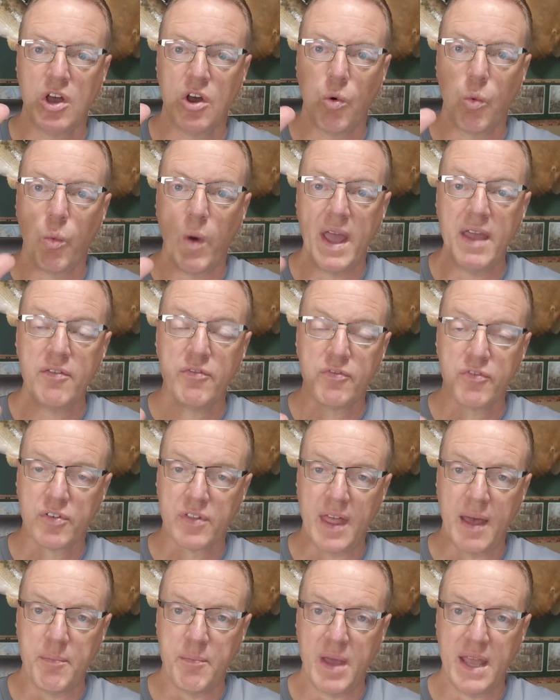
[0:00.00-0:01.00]
wait for
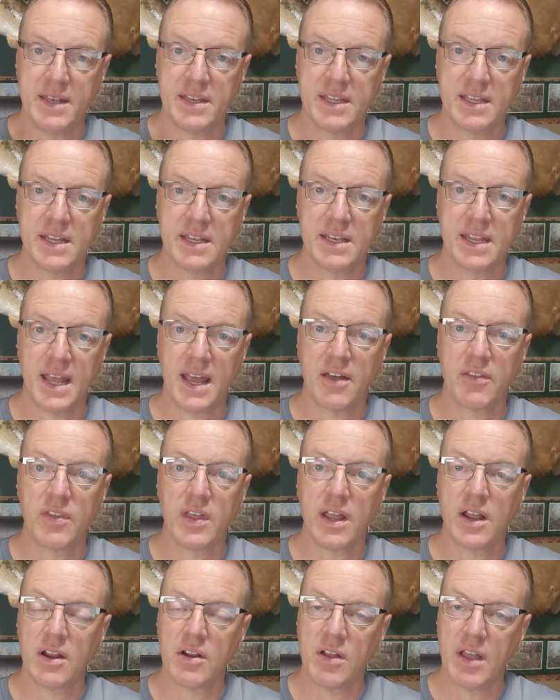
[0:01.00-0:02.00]
that bait to get down there.